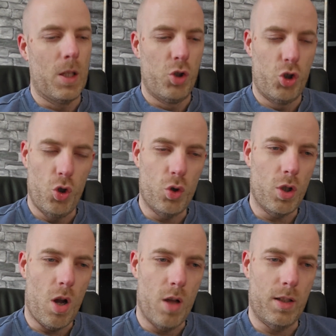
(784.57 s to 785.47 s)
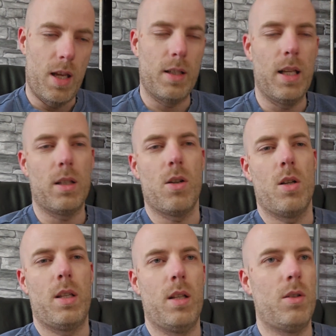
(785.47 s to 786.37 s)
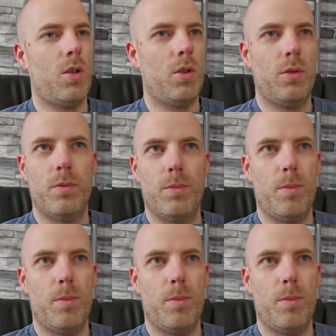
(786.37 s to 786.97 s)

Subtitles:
Shoot the content, get the content done.